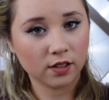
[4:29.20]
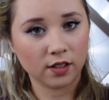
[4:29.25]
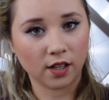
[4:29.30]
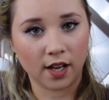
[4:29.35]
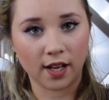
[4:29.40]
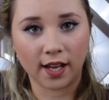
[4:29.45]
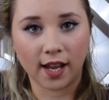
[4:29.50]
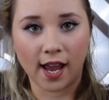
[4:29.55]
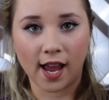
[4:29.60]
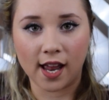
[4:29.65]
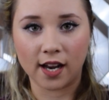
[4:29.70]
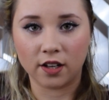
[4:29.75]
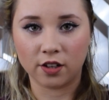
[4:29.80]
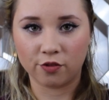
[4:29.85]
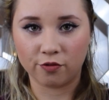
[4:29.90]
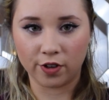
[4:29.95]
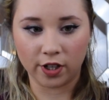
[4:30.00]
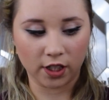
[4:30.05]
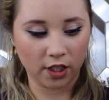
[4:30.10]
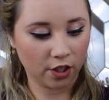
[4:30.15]
Again,
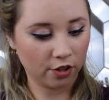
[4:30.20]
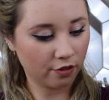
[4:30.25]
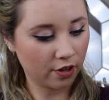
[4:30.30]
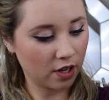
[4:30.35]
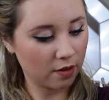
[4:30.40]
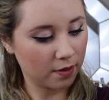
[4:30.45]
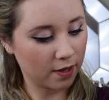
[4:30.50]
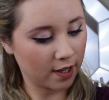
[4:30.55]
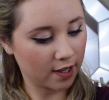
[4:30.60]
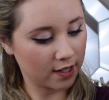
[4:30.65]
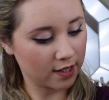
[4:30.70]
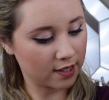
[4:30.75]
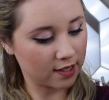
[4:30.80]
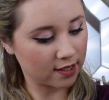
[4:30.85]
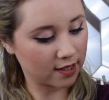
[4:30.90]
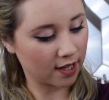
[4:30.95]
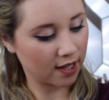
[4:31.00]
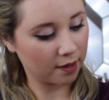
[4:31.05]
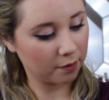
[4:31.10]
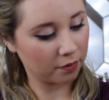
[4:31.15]
really creamy,
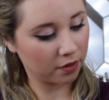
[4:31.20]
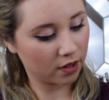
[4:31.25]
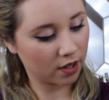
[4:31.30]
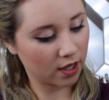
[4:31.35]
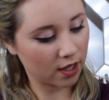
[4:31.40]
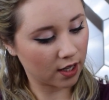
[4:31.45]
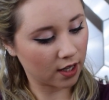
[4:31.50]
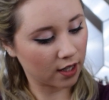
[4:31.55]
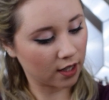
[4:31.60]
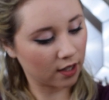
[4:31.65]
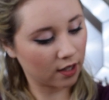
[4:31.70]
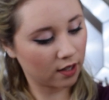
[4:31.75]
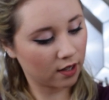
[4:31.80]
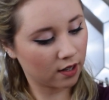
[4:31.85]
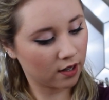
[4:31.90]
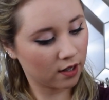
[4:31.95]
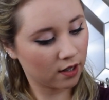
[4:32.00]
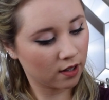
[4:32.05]
same thing.